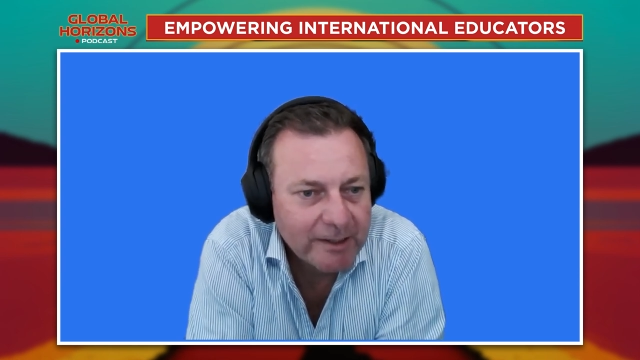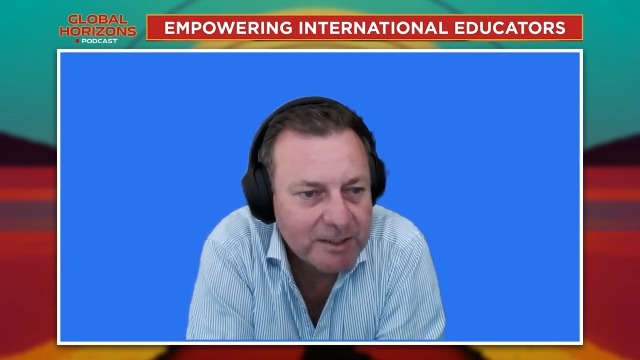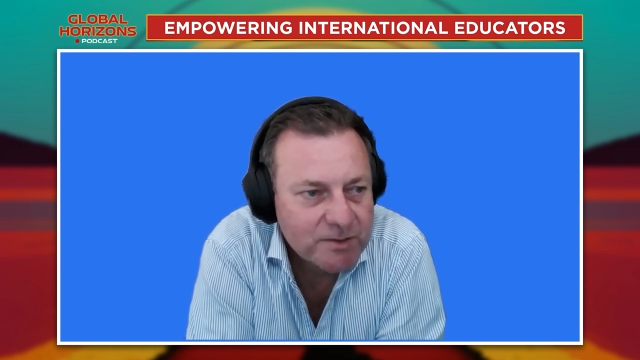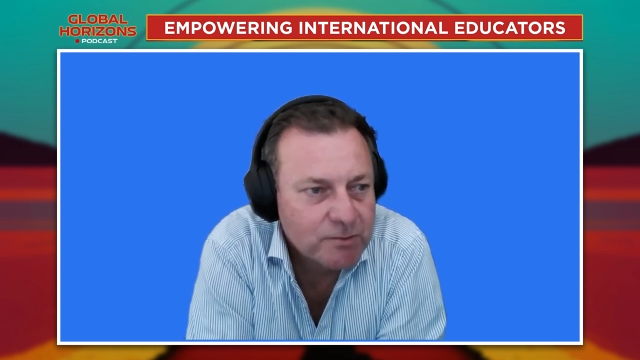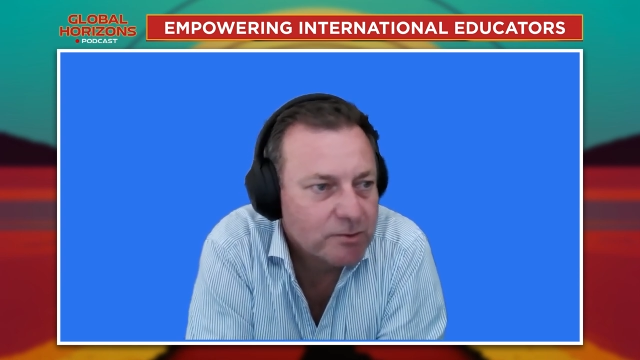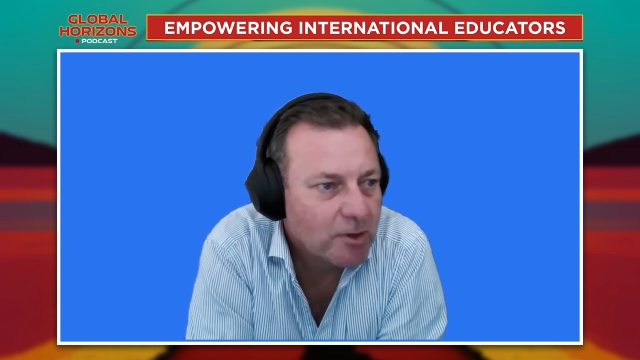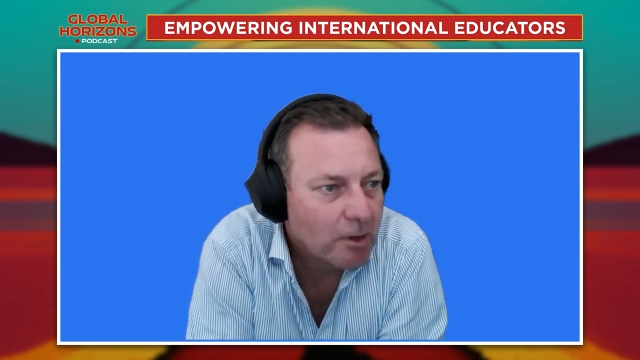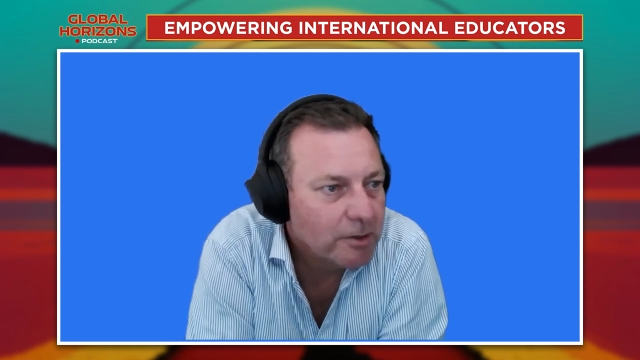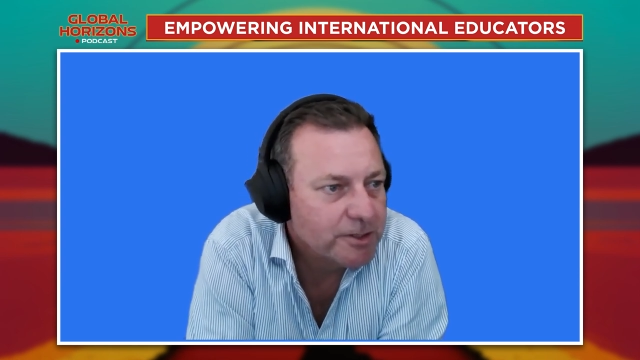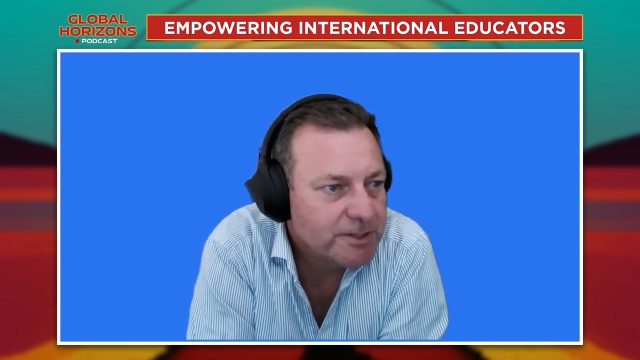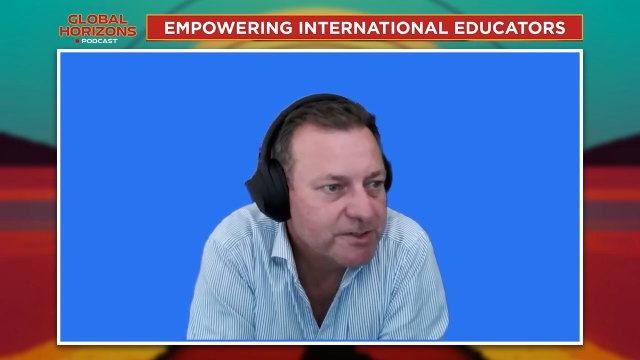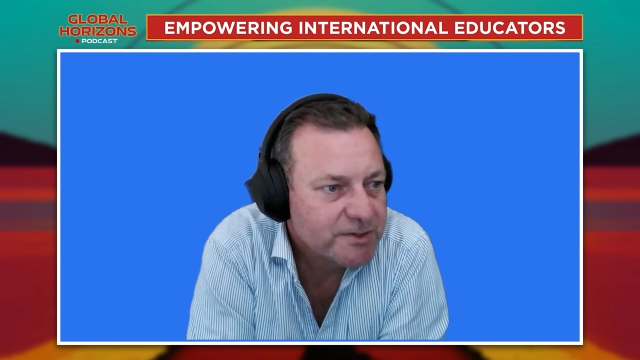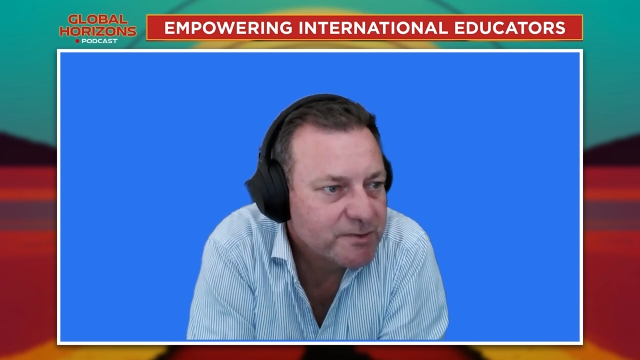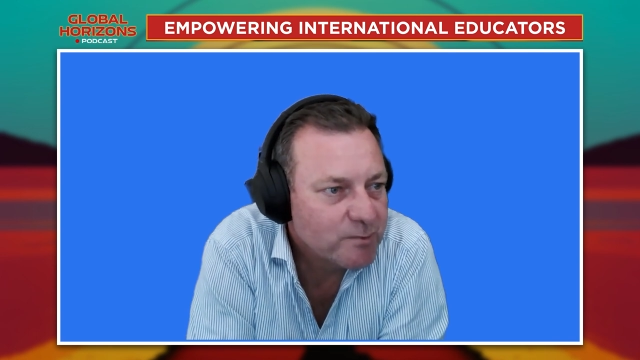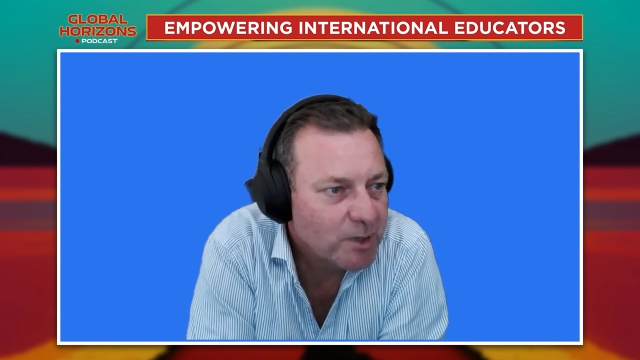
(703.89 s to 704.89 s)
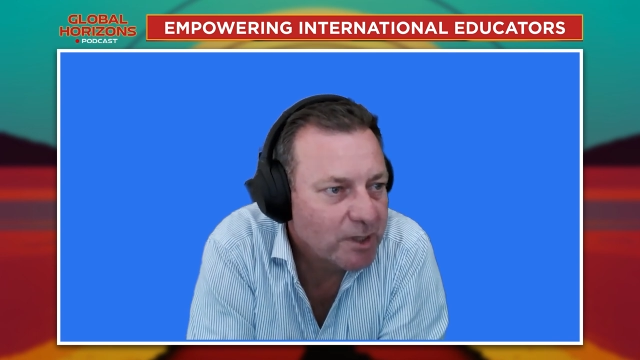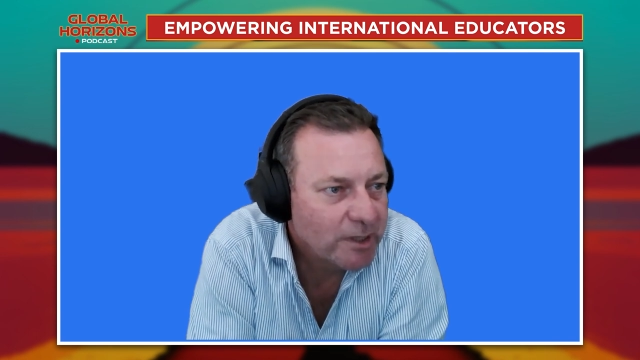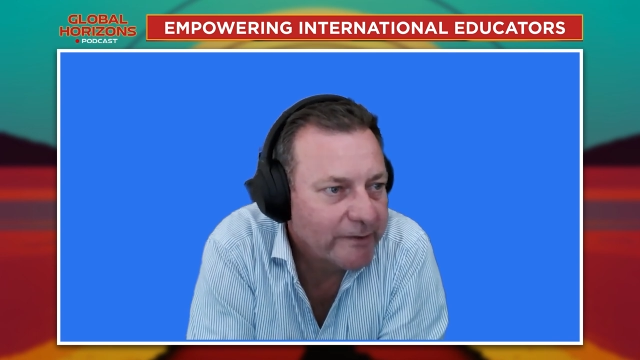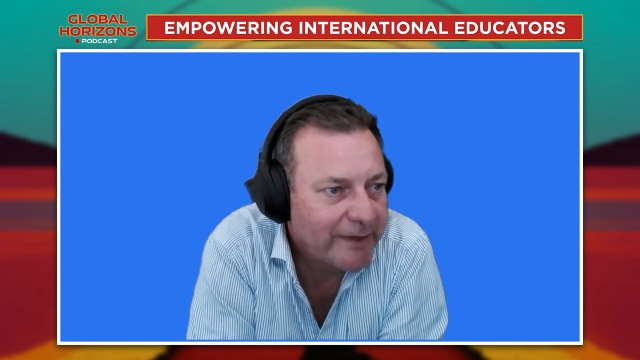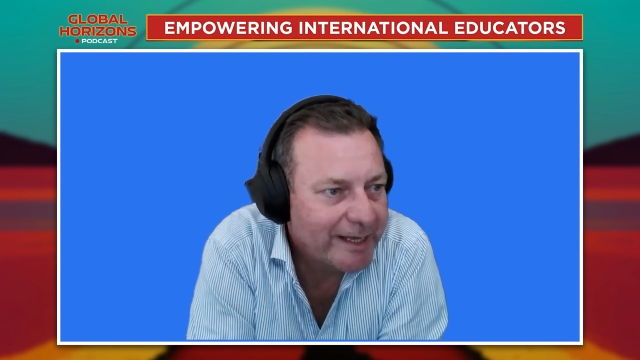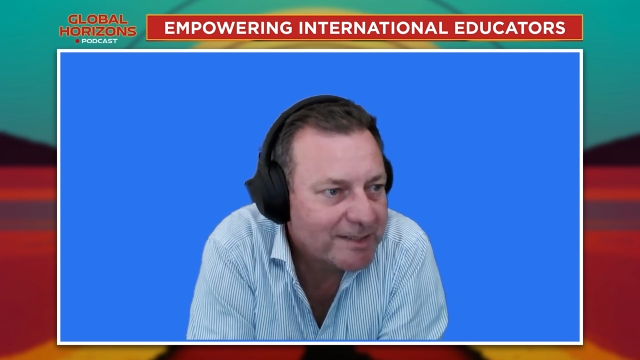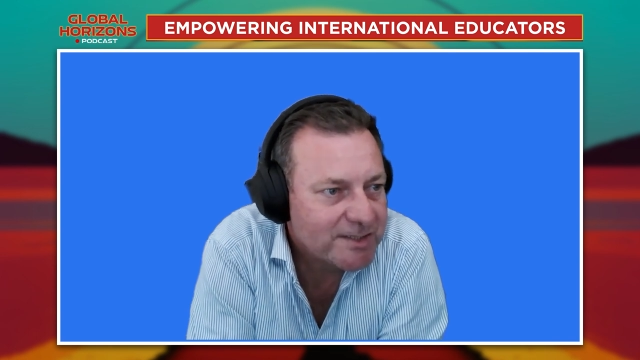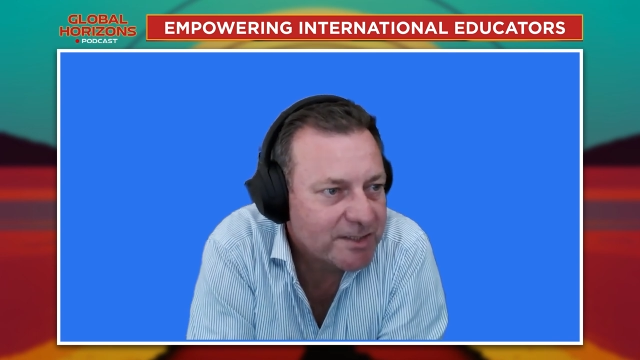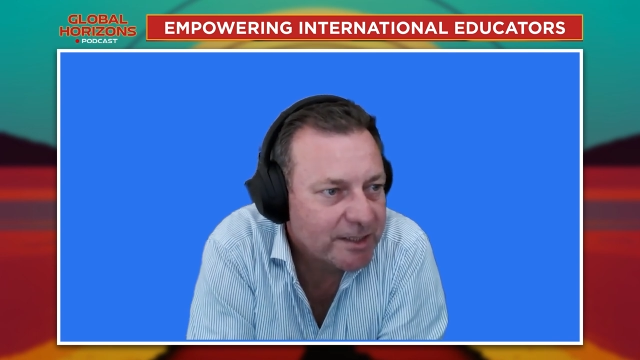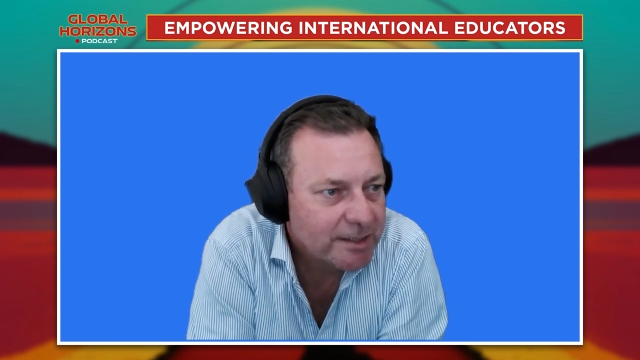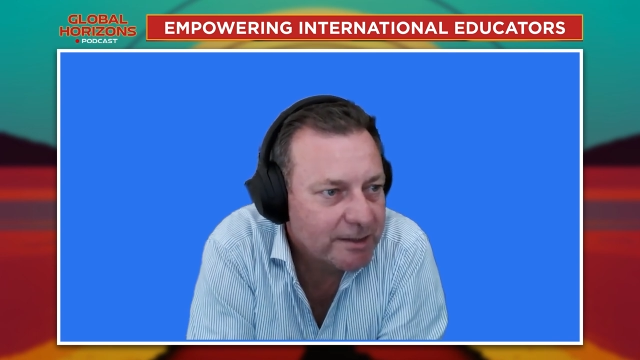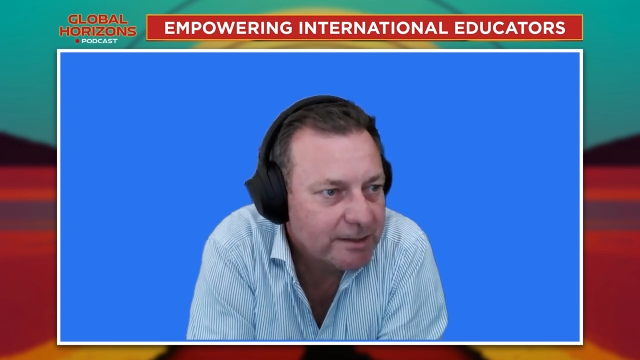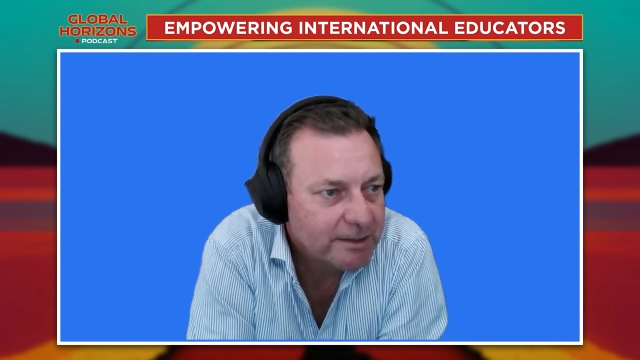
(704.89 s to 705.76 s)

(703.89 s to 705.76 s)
there's good colleges as well. And that's the